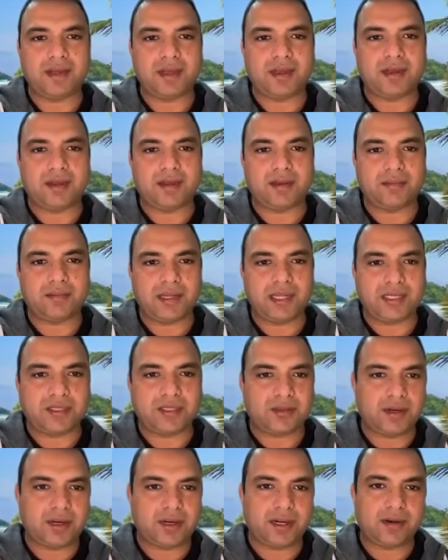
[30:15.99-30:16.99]
but
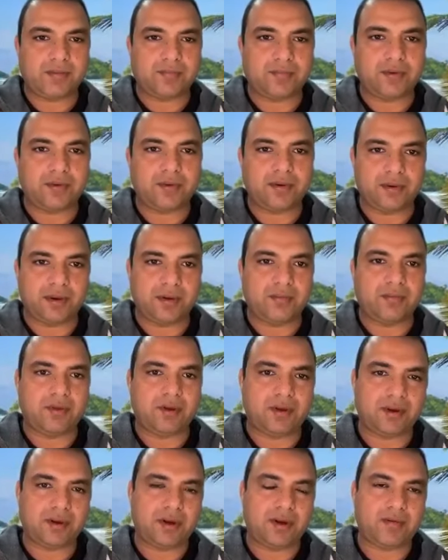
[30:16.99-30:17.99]
that's all right if
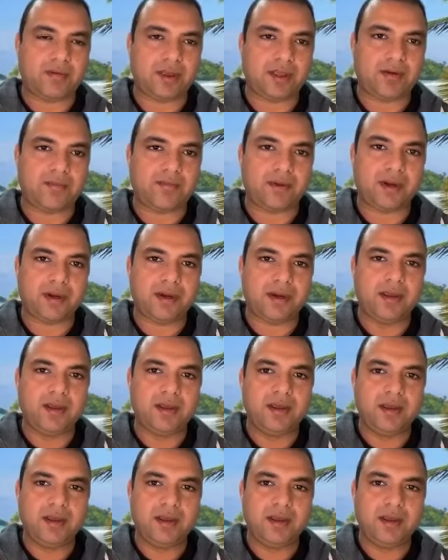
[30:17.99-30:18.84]
you're not aware of it.